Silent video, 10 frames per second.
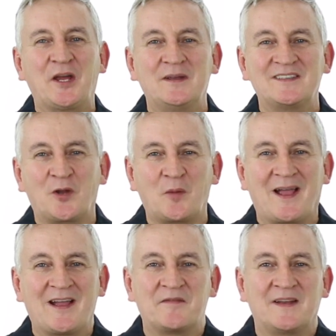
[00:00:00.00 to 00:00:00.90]
Video is all
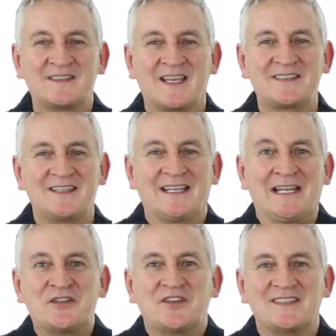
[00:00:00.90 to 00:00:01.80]
about a fantastic and
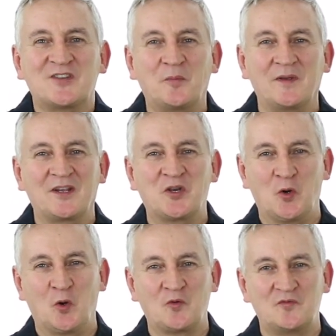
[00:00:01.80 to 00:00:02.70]
interesting topic
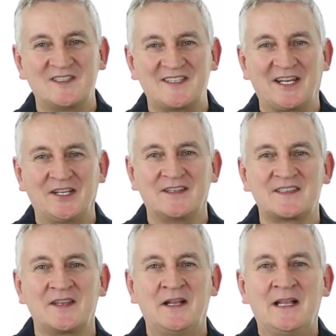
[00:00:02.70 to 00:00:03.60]
called
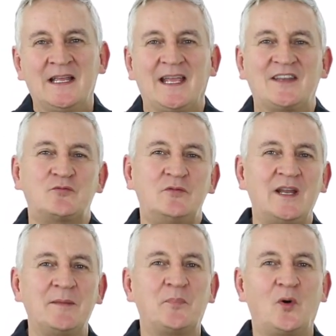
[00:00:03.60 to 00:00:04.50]
resilience. It's
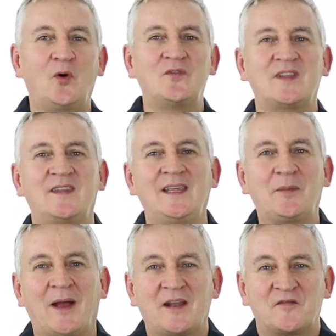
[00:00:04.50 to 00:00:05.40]
really important to think
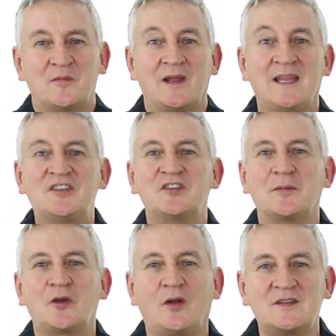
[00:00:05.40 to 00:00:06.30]
about it from a
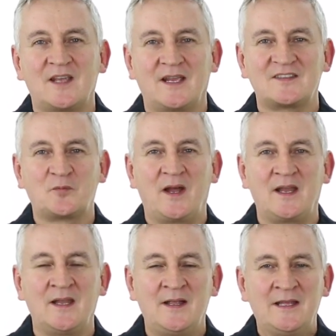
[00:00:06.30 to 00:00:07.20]
leadership context
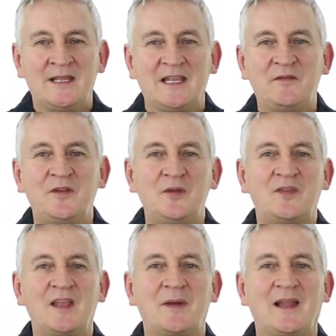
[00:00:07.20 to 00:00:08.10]
when, if you
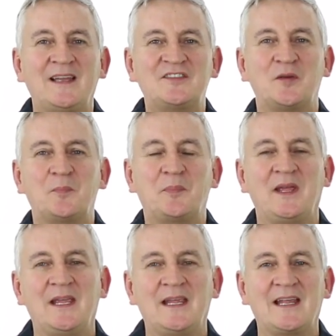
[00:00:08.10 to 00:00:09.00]
think about leadership
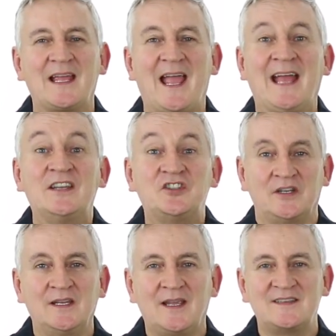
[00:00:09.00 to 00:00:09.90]
being
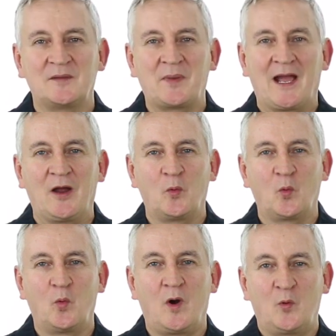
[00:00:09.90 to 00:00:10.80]
energy, it's
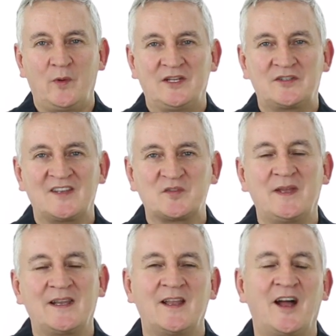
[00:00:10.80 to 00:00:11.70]
about what we
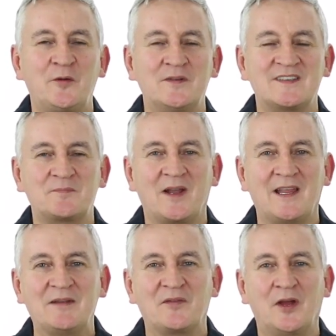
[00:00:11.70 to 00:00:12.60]
transmit. And I always
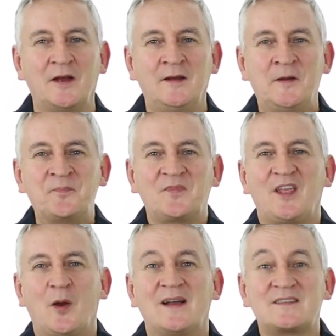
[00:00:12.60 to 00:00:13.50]
believe that,
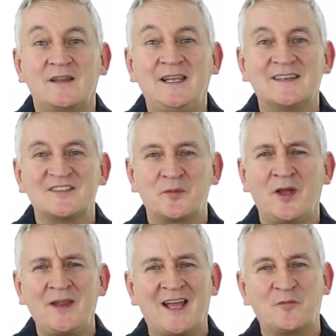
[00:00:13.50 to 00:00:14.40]
as leaders, we
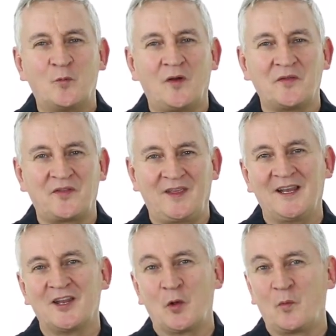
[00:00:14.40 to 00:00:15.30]
only have one
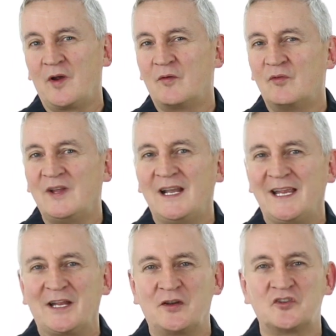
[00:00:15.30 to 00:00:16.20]
thing that we're
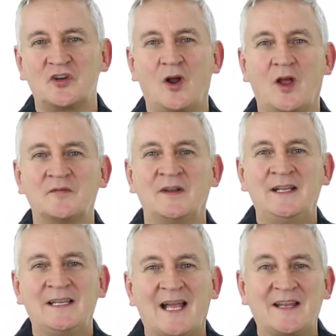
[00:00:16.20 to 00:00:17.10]
really in control of.
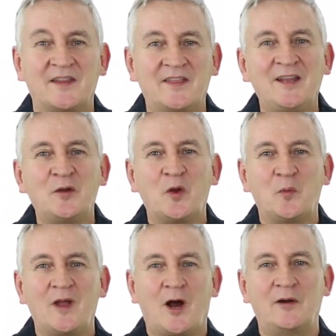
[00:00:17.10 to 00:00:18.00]
And the thing that
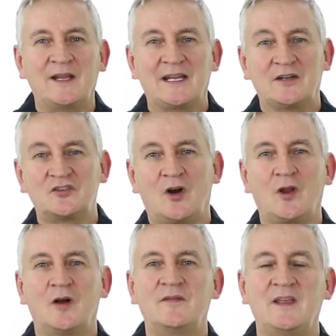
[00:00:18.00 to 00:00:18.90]
we are in
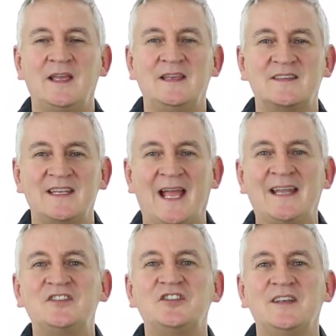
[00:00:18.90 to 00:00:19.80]
control of is the
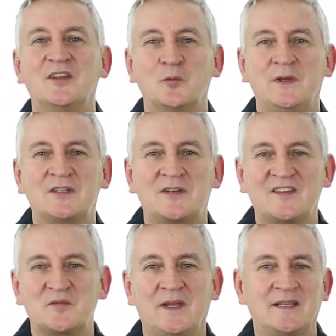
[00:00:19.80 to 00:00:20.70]
energy that we
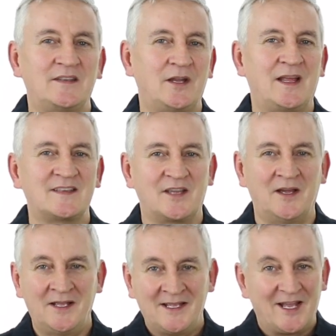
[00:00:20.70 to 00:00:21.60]
transmit. That's
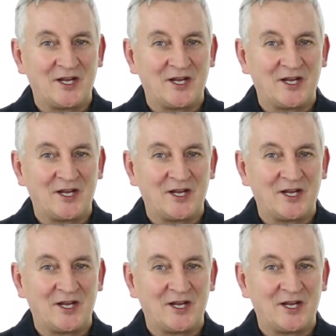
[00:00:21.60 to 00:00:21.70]
a